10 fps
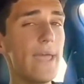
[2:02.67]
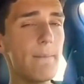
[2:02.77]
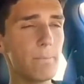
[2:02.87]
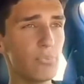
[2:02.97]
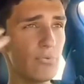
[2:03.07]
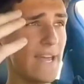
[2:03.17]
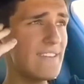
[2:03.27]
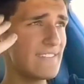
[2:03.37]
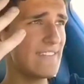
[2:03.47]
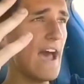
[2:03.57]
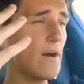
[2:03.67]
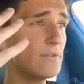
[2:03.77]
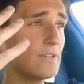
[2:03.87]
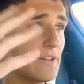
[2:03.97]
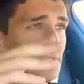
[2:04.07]
it breaks
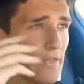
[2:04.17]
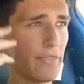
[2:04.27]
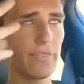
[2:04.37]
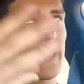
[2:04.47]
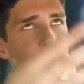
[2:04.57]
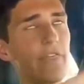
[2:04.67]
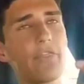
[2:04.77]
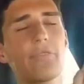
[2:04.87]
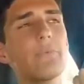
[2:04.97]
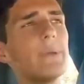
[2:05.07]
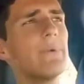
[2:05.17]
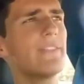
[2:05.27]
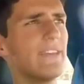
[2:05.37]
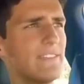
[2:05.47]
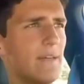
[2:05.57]
down, the 3
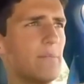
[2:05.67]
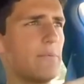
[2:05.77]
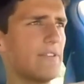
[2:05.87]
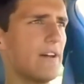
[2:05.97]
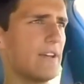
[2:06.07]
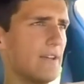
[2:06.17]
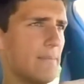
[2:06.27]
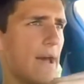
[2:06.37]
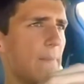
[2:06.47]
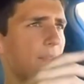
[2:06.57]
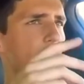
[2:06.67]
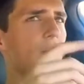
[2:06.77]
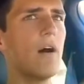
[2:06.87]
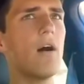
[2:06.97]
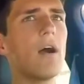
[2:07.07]
big things I'm gonna be talking about
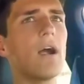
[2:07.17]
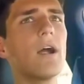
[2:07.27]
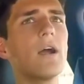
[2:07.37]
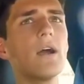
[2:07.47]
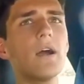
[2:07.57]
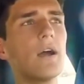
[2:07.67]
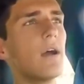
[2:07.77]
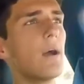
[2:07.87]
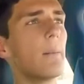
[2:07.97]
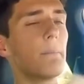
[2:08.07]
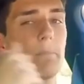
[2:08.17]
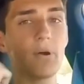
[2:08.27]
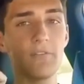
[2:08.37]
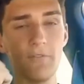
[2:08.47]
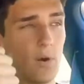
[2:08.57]
are
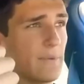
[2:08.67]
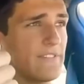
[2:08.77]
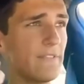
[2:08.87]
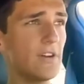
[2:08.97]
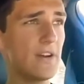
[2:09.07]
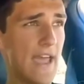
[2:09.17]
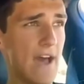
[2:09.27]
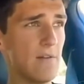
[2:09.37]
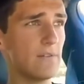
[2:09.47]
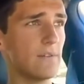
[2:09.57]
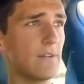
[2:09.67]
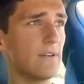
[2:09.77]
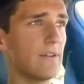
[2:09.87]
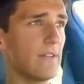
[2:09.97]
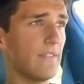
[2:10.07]
performance of your
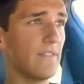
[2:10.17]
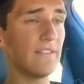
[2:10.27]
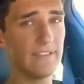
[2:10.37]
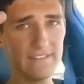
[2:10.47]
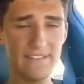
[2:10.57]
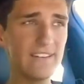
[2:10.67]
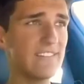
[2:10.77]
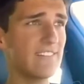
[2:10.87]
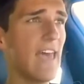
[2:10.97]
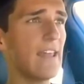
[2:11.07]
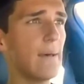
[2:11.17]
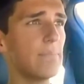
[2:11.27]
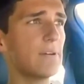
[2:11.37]
account, the listing setup,